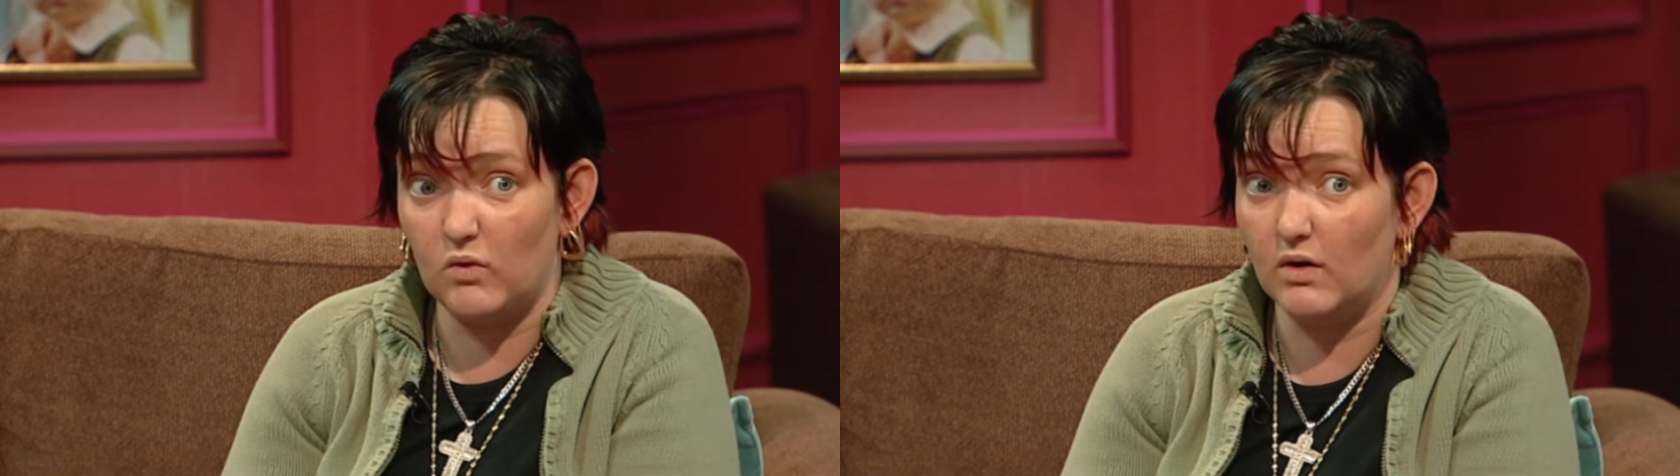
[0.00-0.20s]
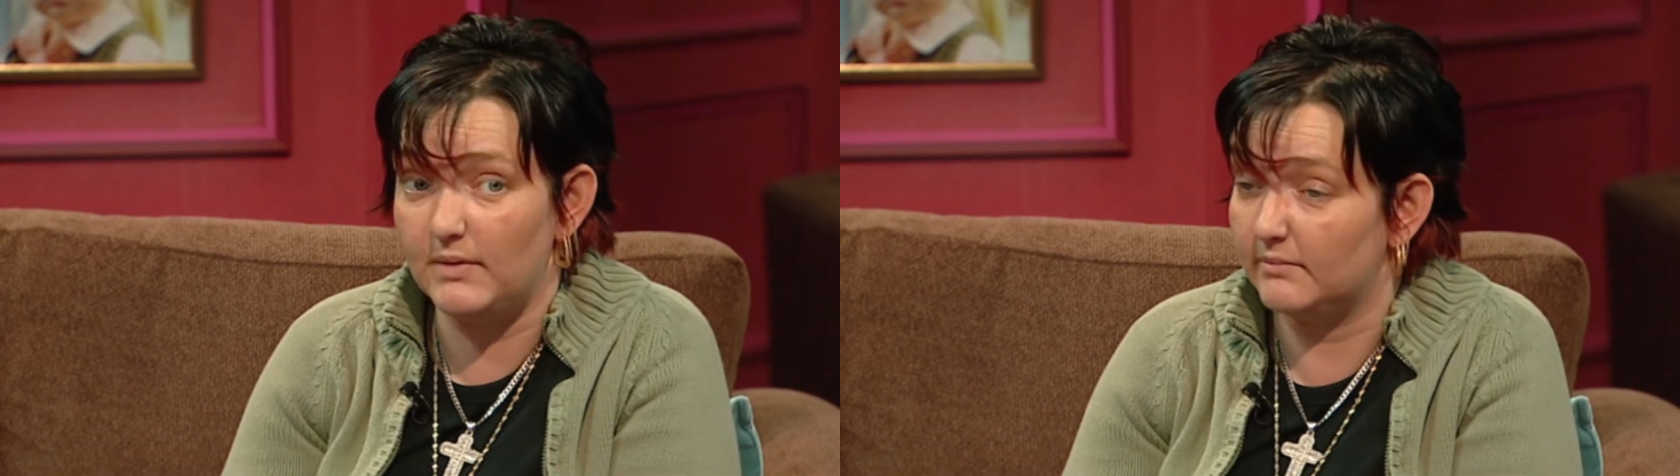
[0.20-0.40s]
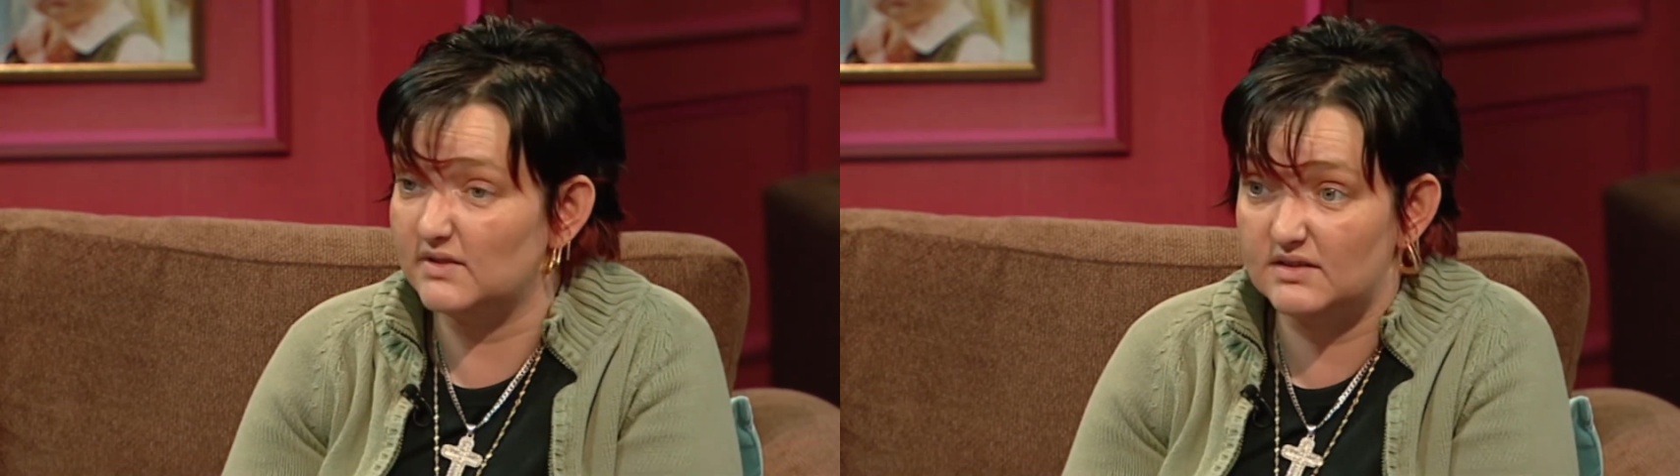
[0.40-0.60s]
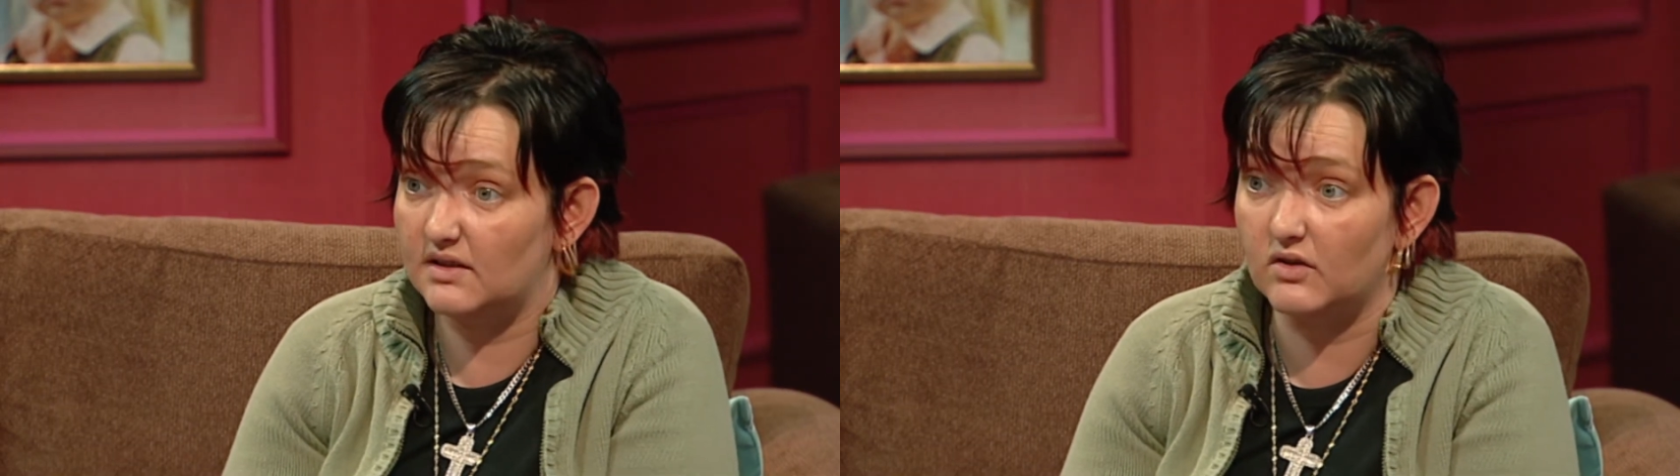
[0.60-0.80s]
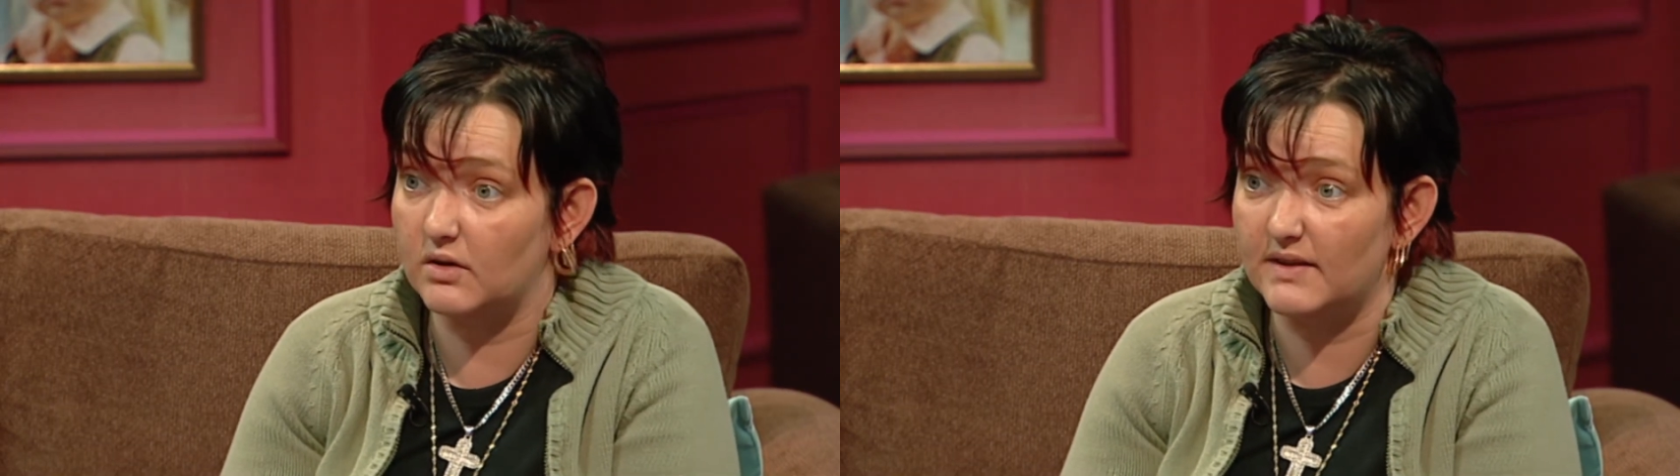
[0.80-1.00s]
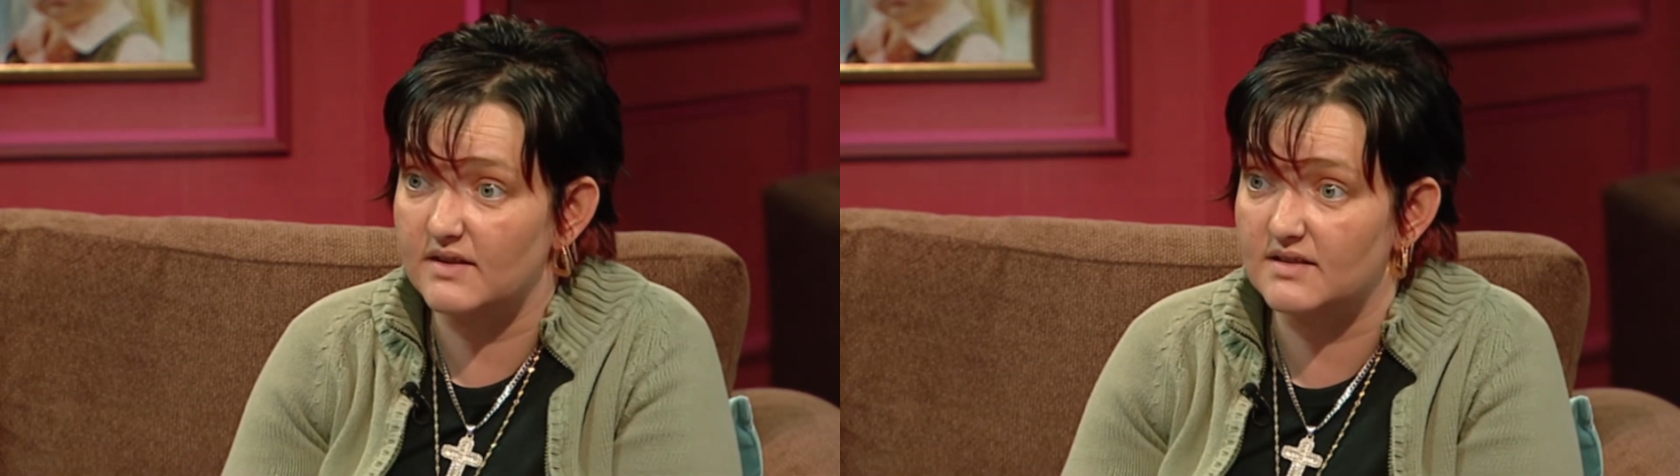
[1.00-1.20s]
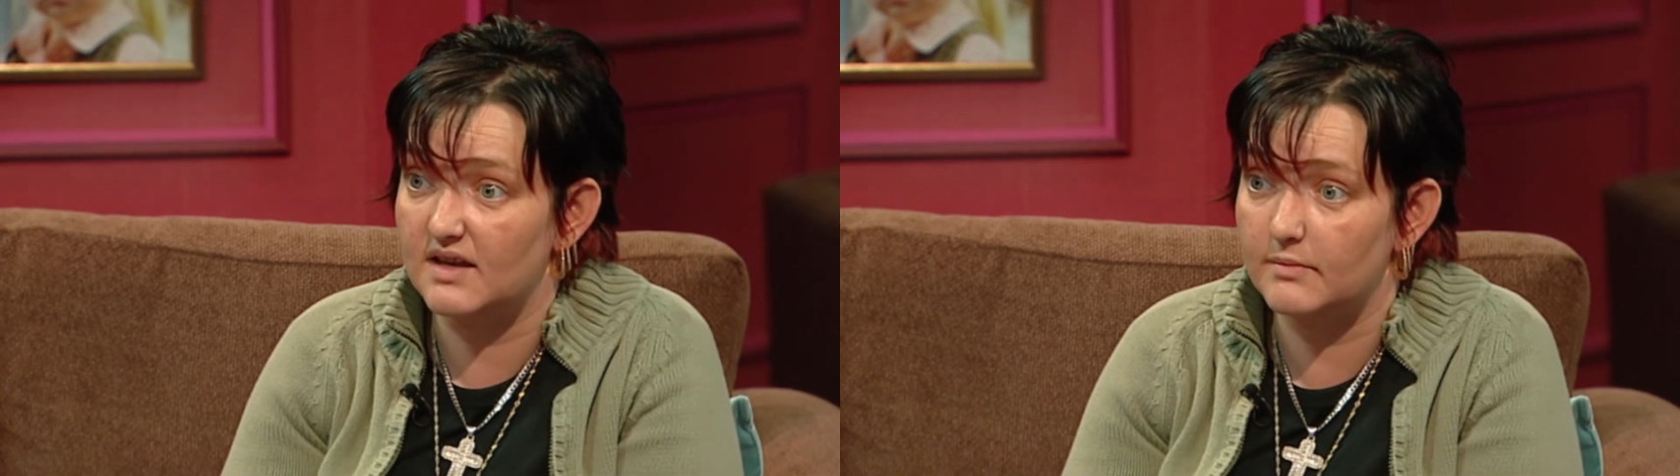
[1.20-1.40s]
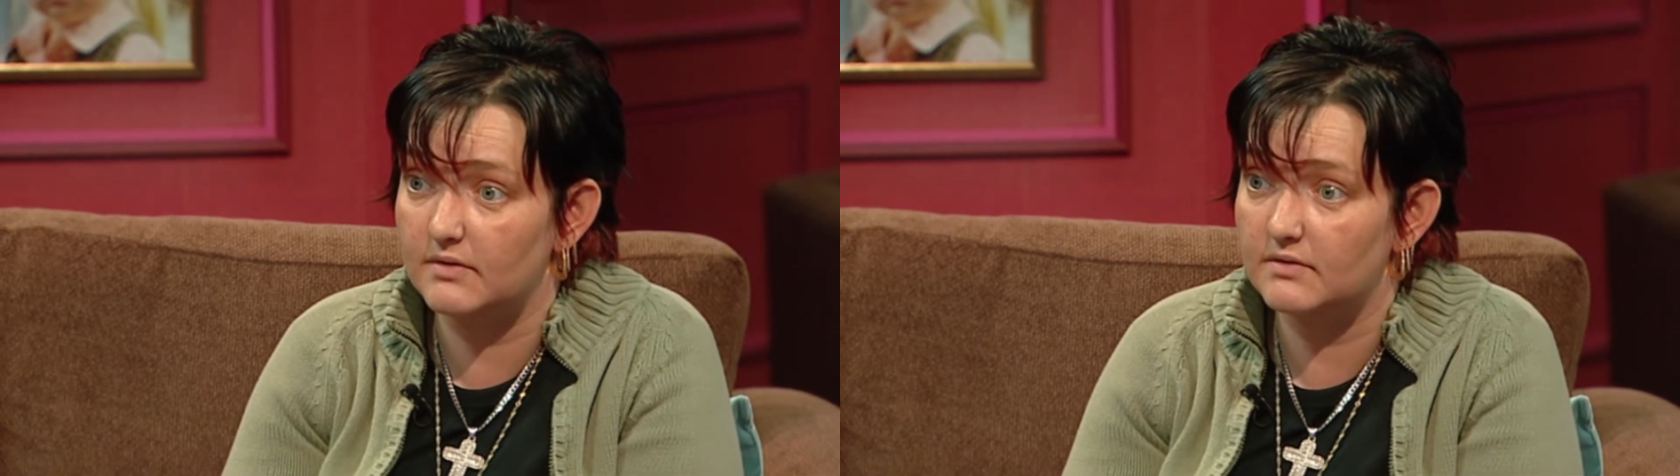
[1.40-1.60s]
home, it's still going to be the same.